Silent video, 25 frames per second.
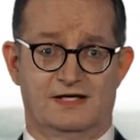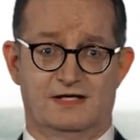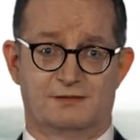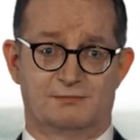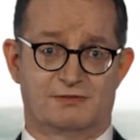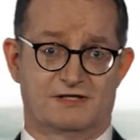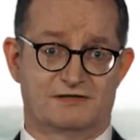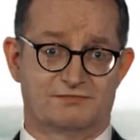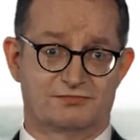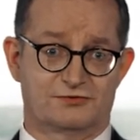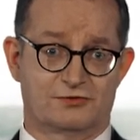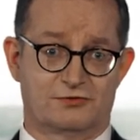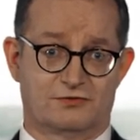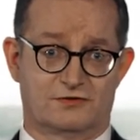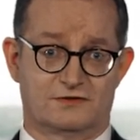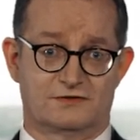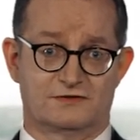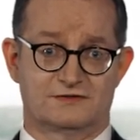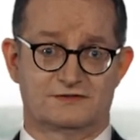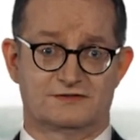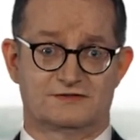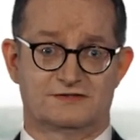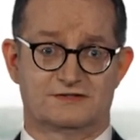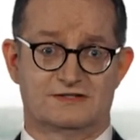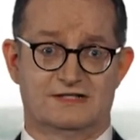But of
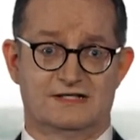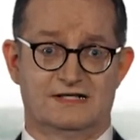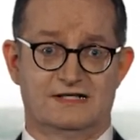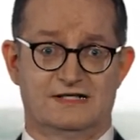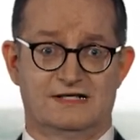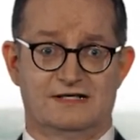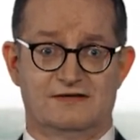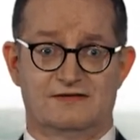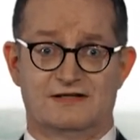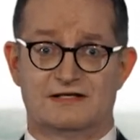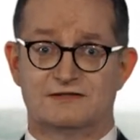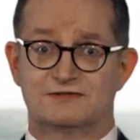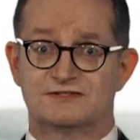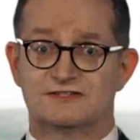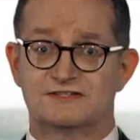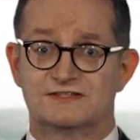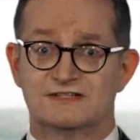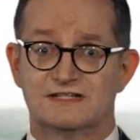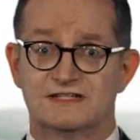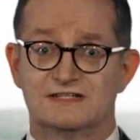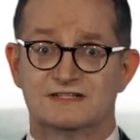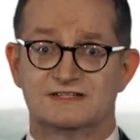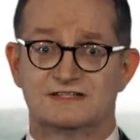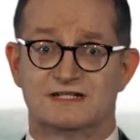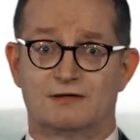course, there's
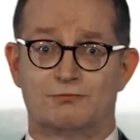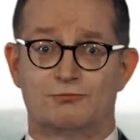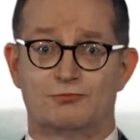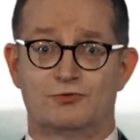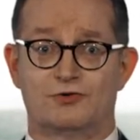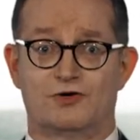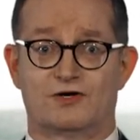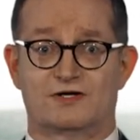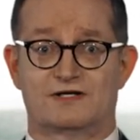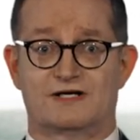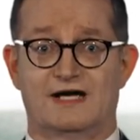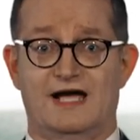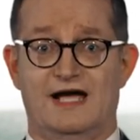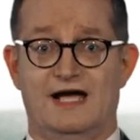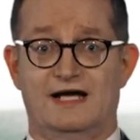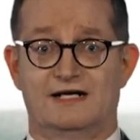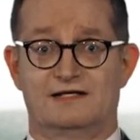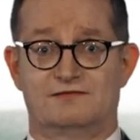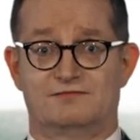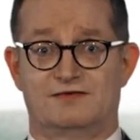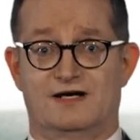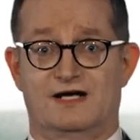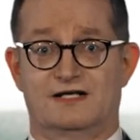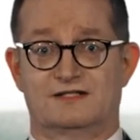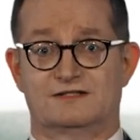still some work ahead
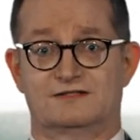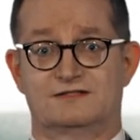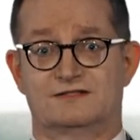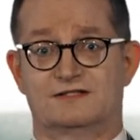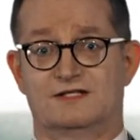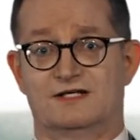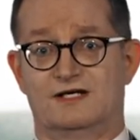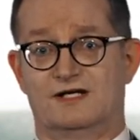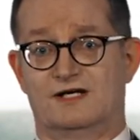of us,